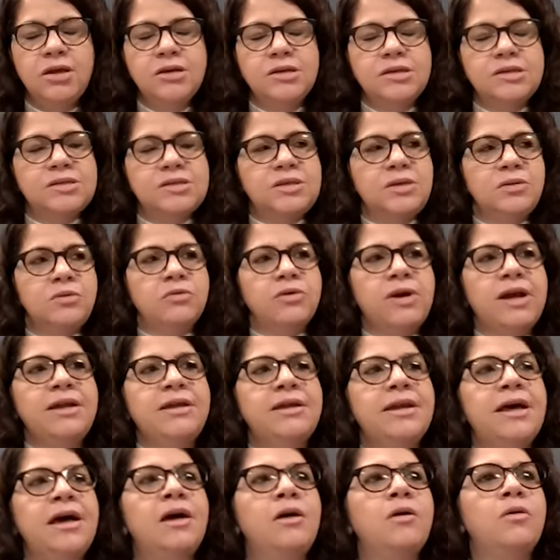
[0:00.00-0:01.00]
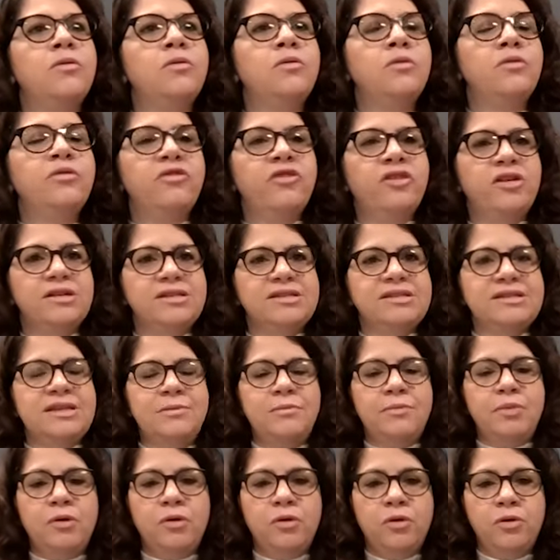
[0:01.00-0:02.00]
So right now, for
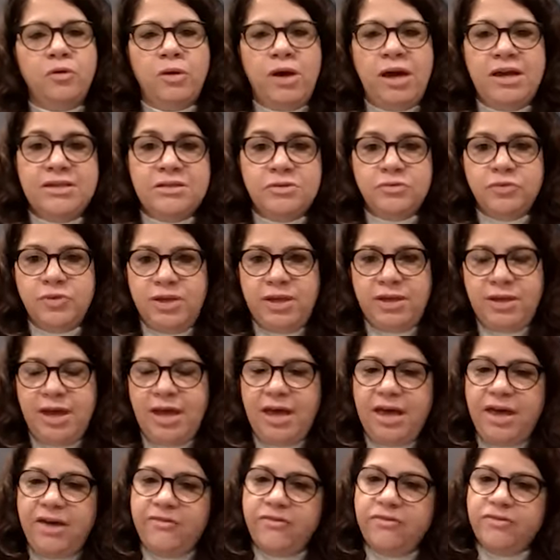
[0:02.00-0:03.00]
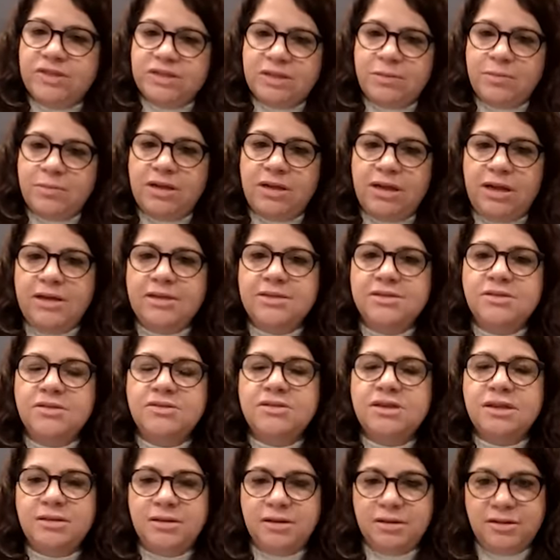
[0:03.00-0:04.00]
example, as we have some nozzles
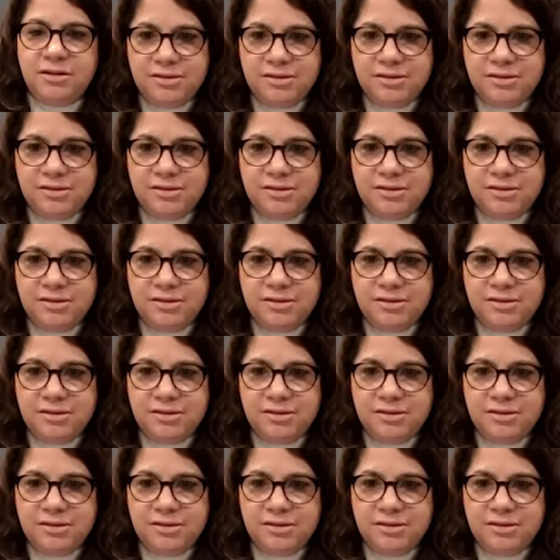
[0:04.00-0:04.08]
that